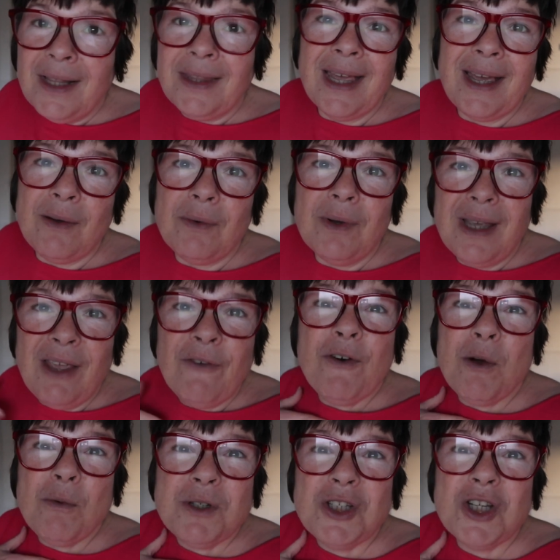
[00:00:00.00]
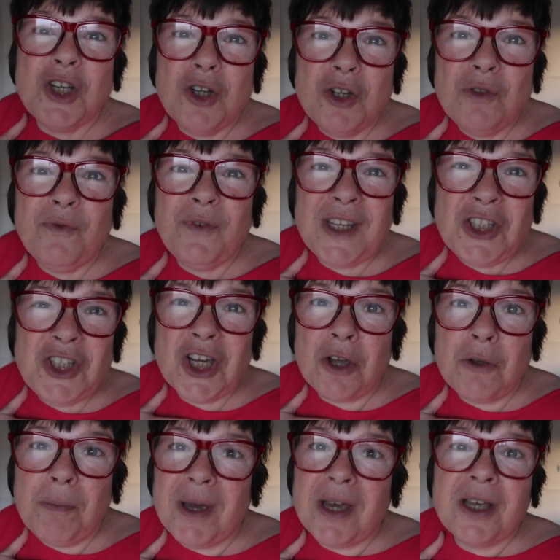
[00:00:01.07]
Now, if I was a good
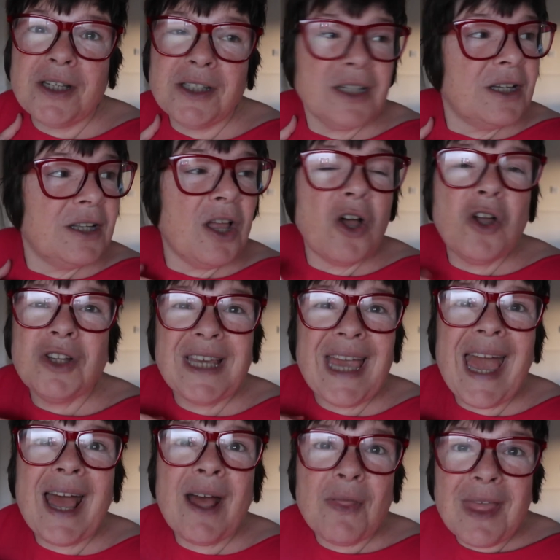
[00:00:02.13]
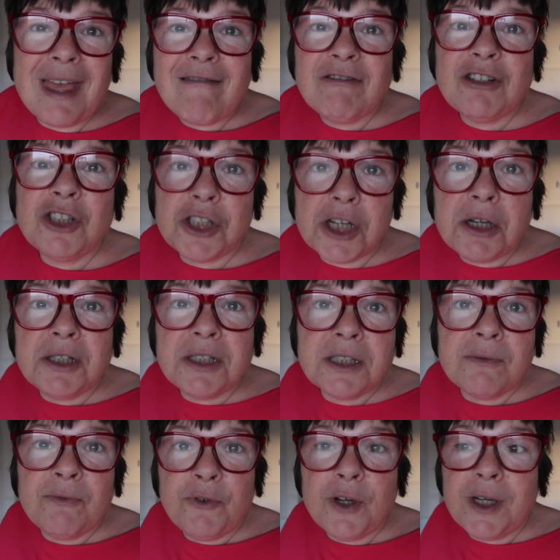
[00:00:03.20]
video person, I'd get out there and show you
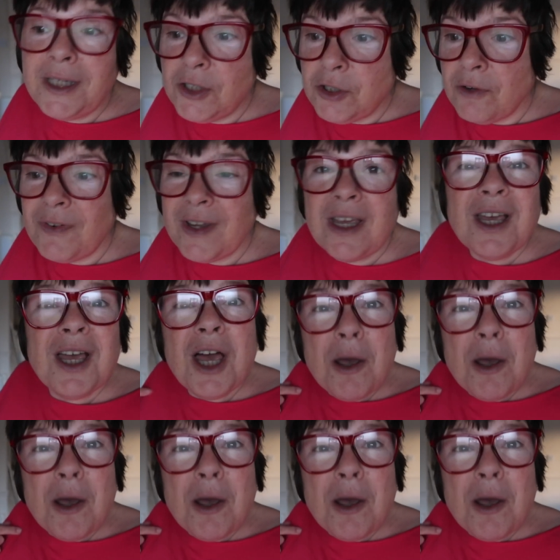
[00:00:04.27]
some footage of it.